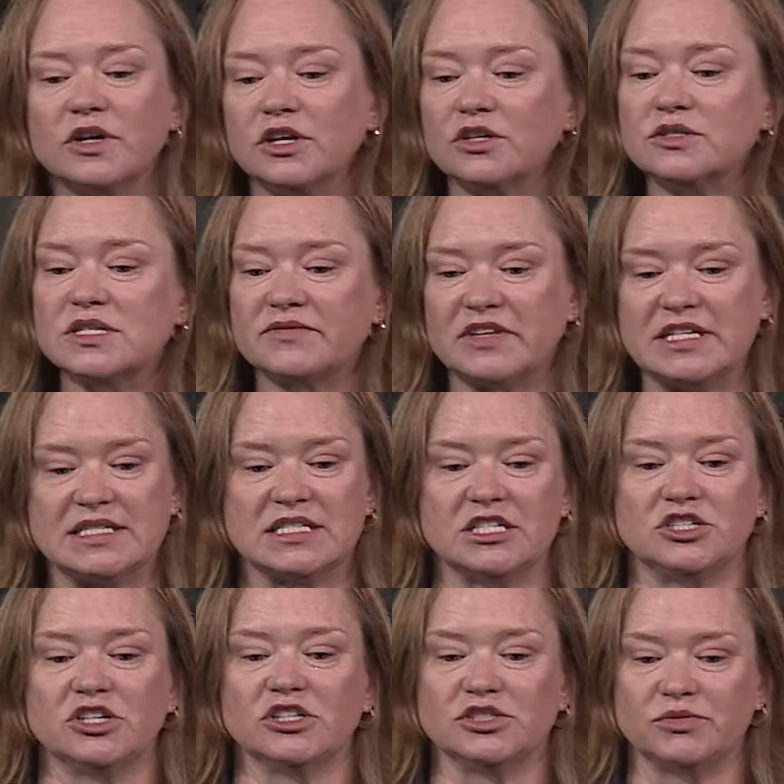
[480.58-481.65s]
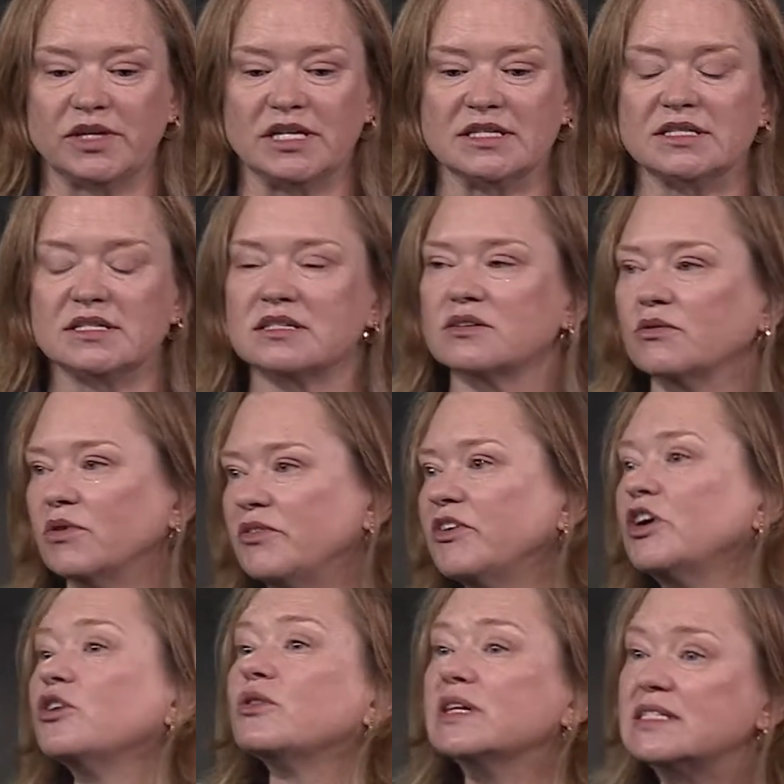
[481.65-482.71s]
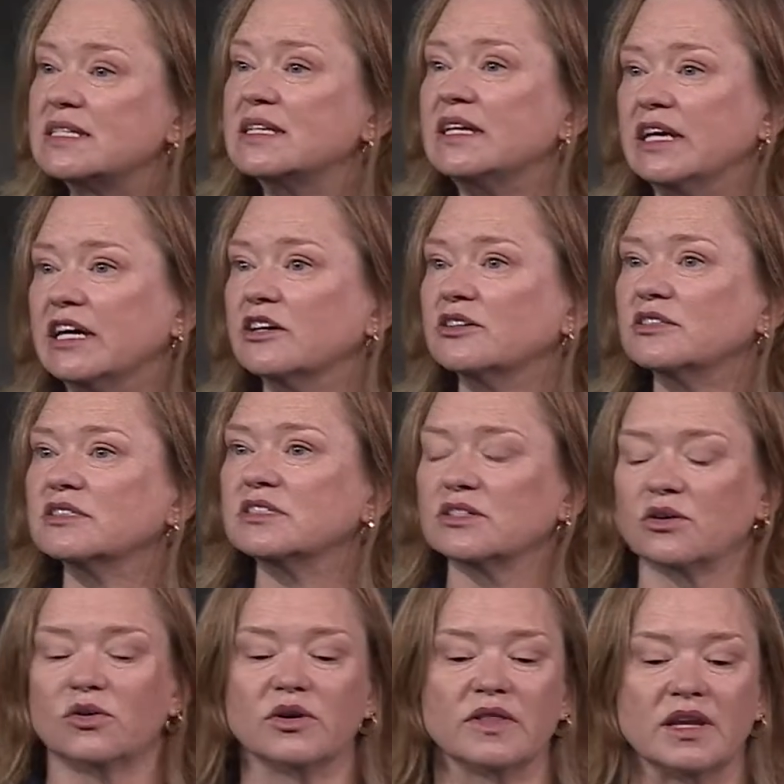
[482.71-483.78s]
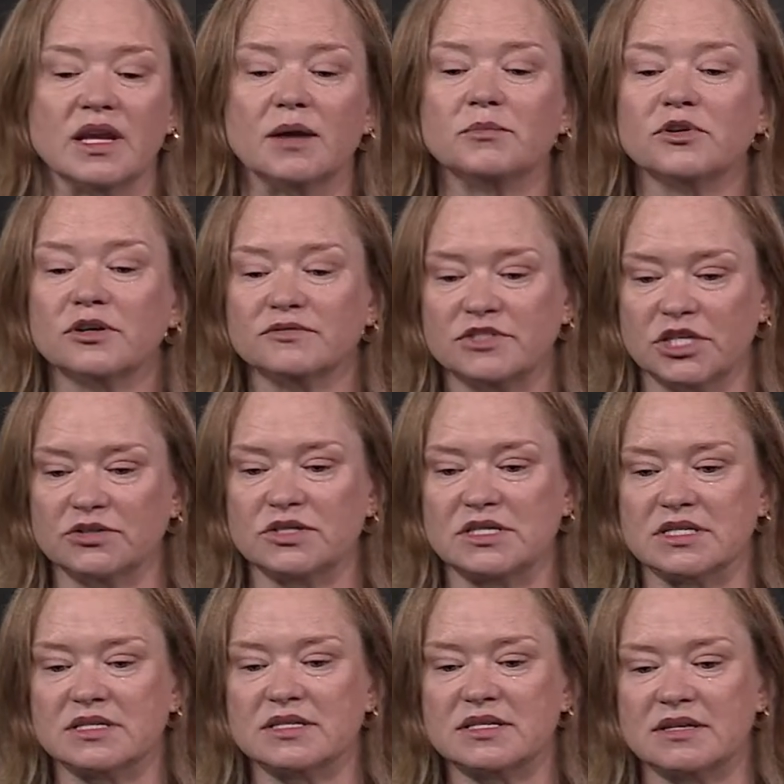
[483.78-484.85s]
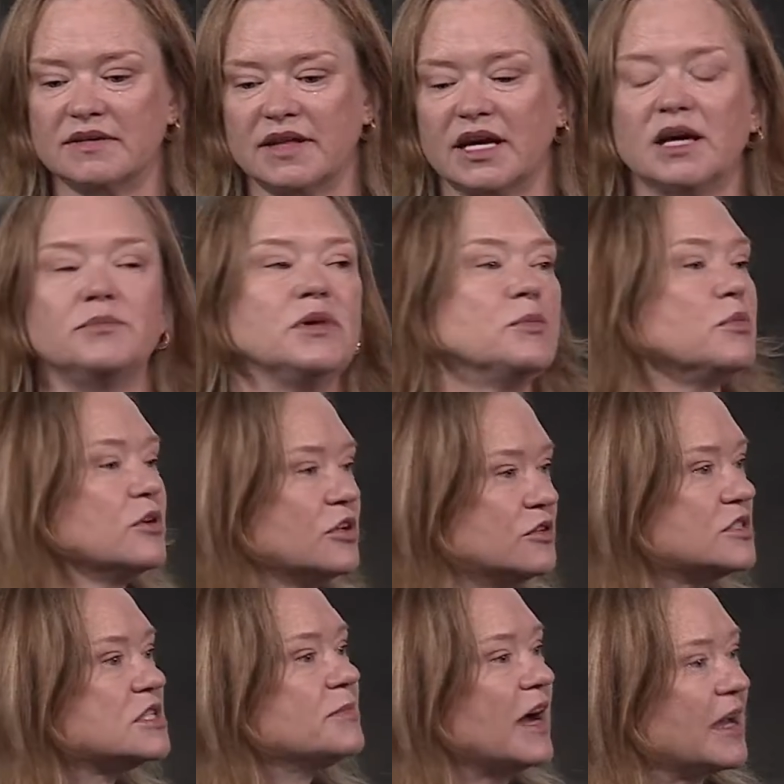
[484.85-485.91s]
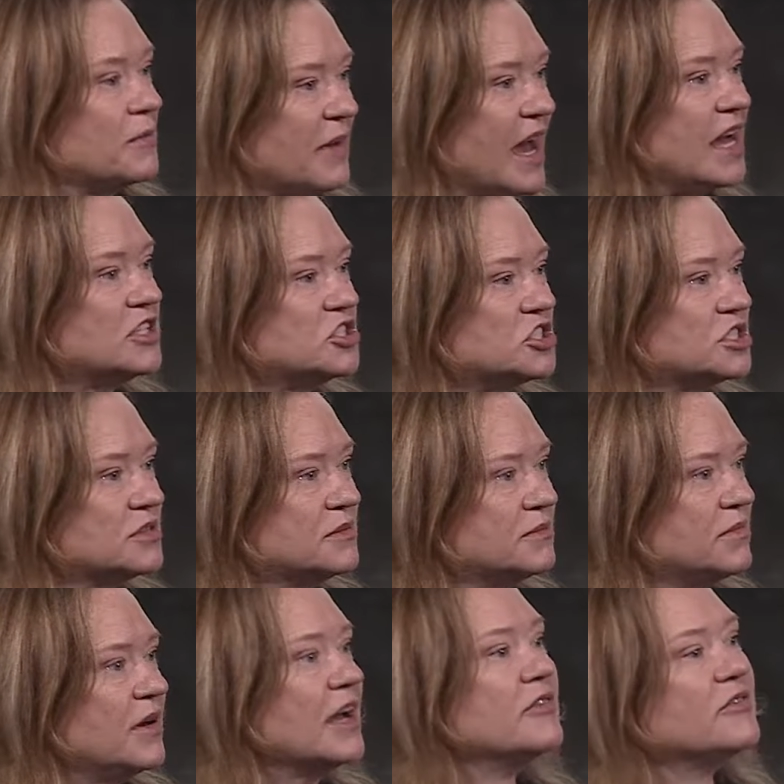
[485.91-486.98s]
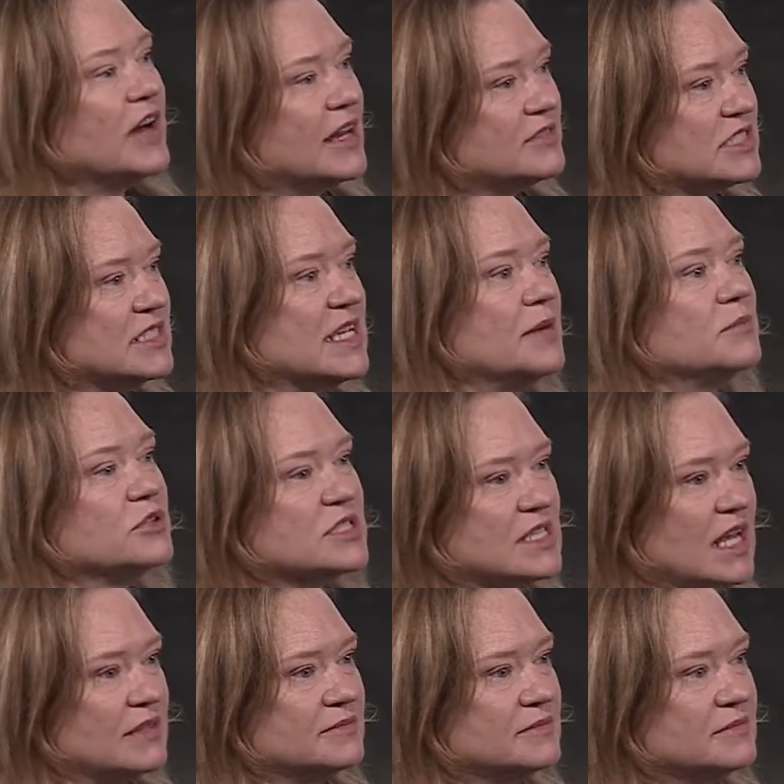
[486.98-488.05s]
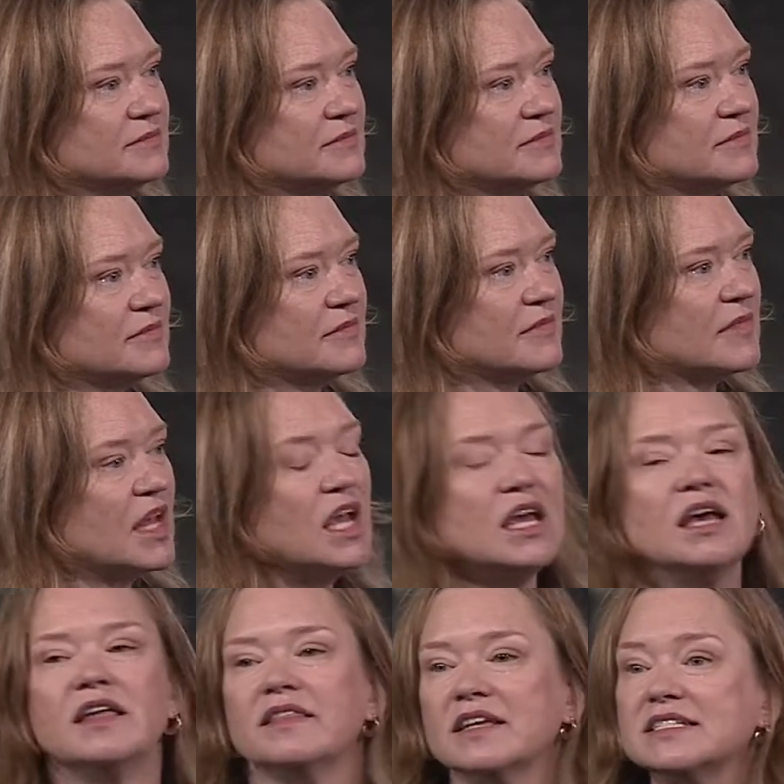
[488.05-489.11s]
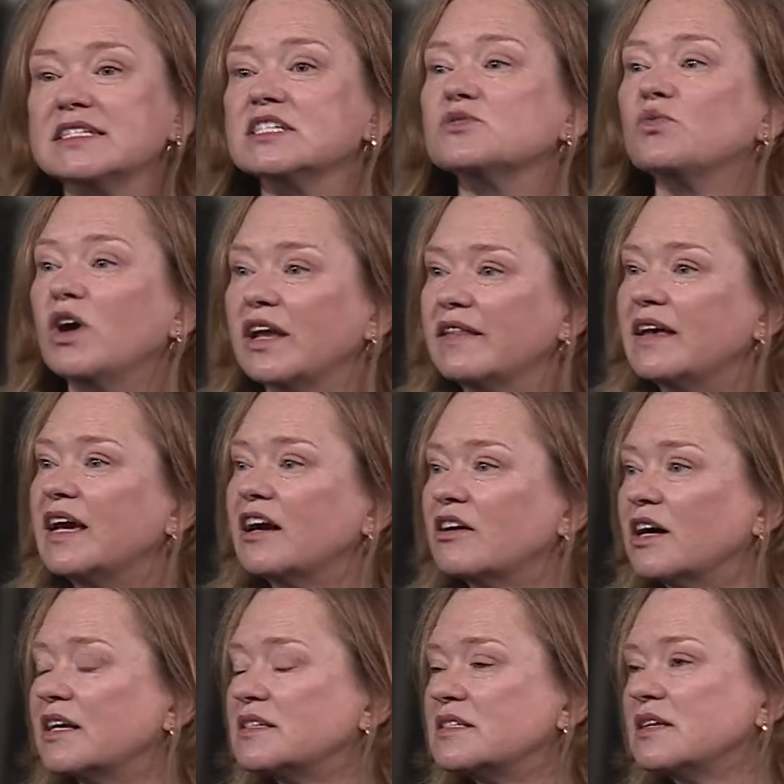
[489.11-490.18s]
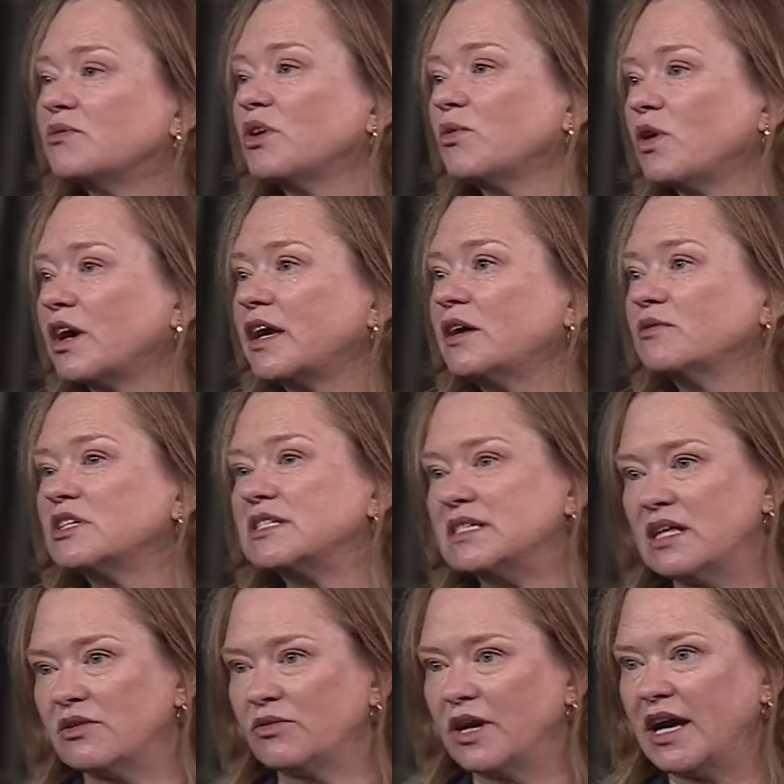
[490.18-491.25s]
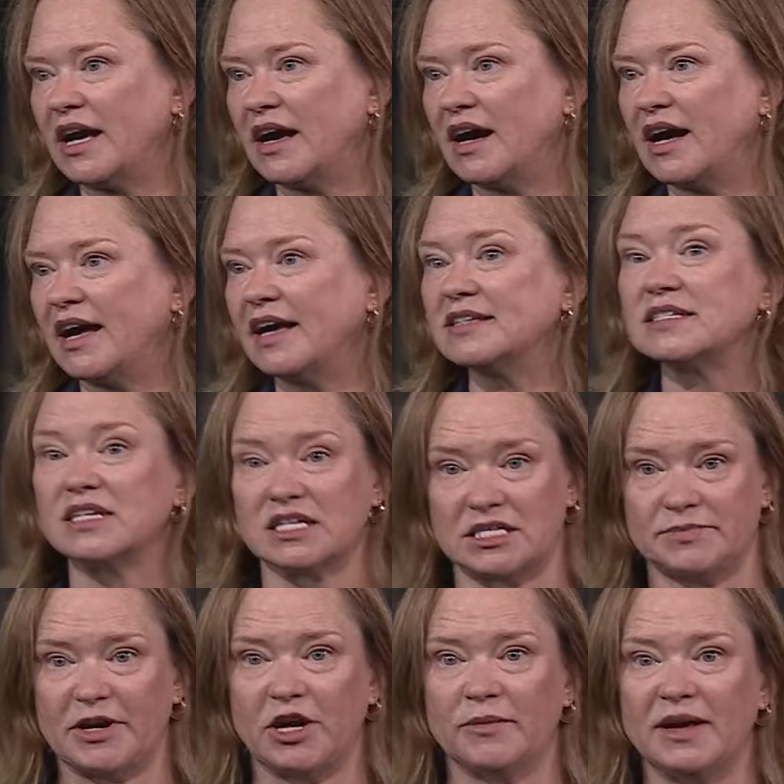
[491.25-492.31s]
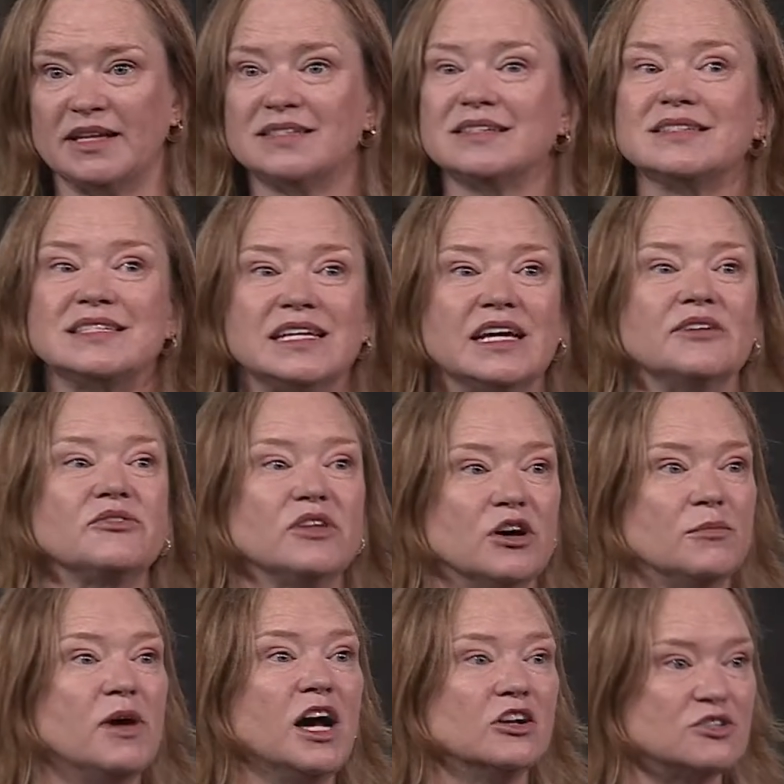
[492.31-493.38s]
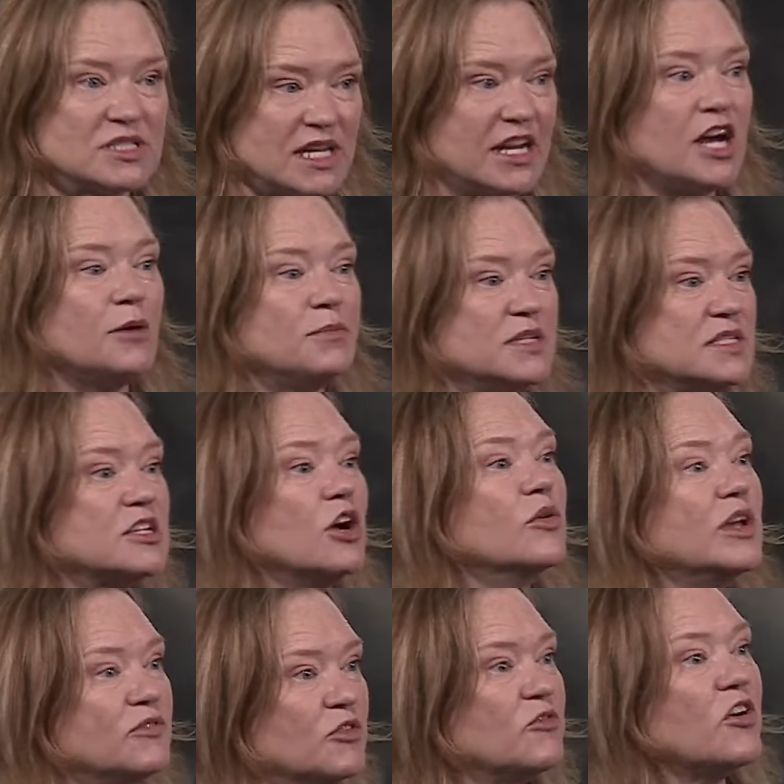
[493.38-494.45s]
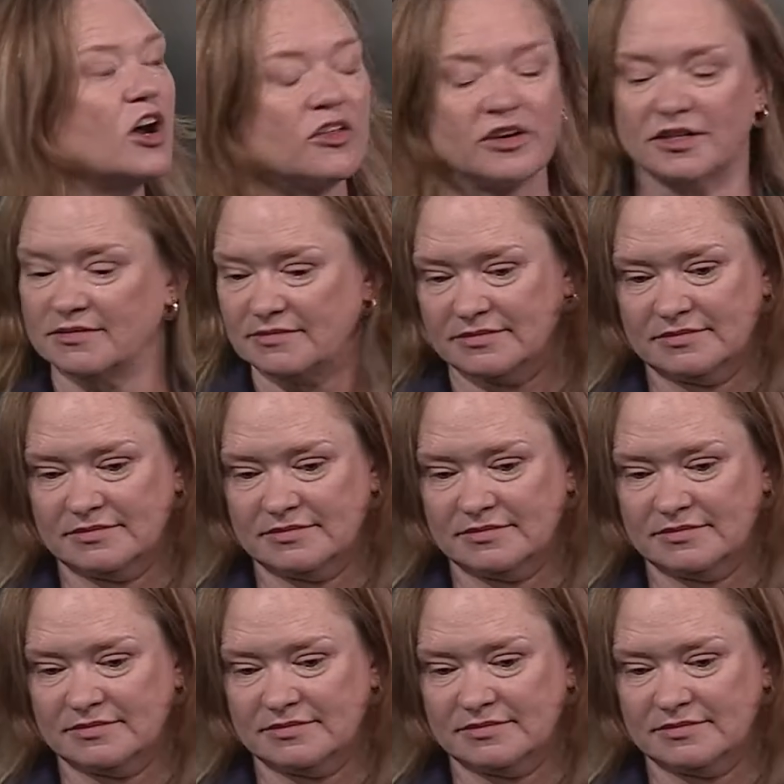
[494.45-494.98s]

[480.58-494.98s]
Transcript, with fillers: the use of these digital twins, we've increased the yield, or the number of doses that can be produced by a batch, by 5 to 10%. This is one of the areas that we're working with C3 AI as an experiment to see if their models can help us go even farther.